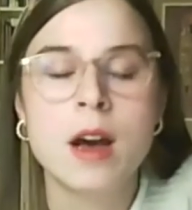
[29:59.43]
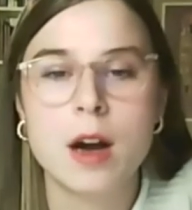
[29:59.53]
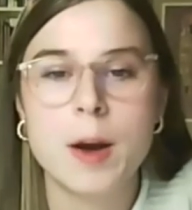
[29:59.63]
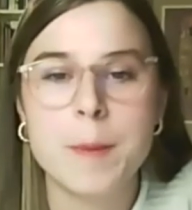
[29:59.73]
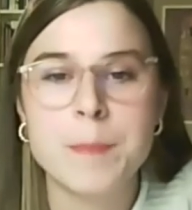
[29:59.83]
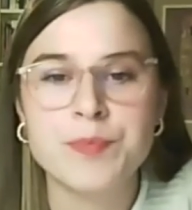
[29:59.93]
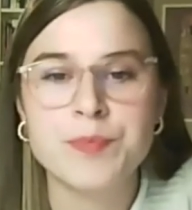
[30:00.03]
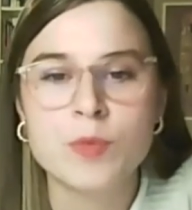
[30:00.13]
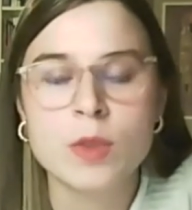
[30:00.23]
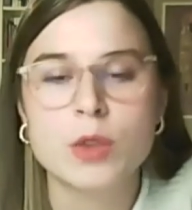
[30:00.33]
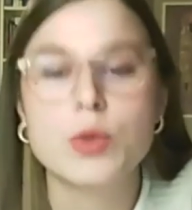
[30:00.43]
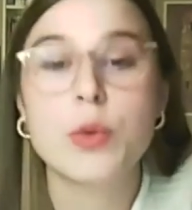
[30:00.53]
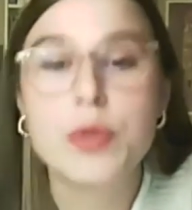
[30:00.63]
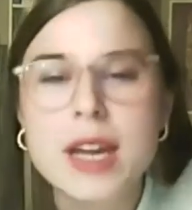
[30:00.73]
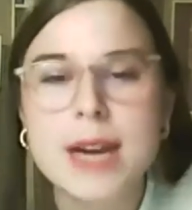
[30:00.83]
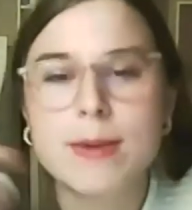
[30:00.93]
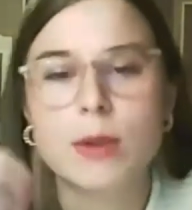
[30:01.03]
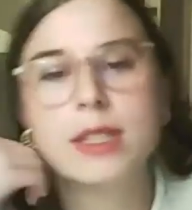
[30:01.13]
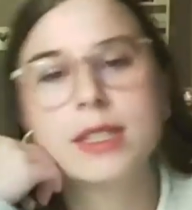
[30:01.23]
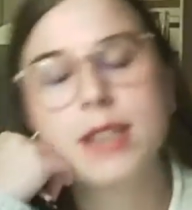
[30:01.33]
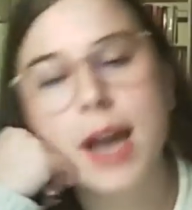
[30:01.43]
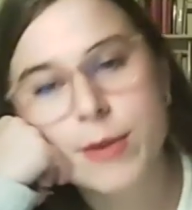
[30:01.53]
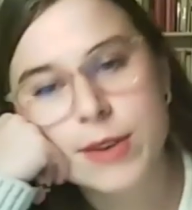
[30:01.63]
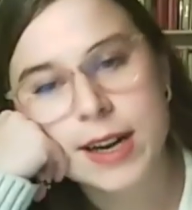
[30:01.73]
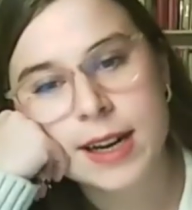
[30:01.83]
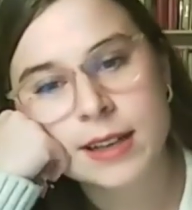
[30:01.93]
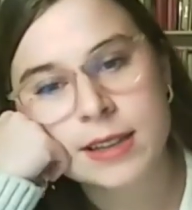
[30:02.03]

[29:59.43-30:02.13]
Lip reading: to think about this Iberian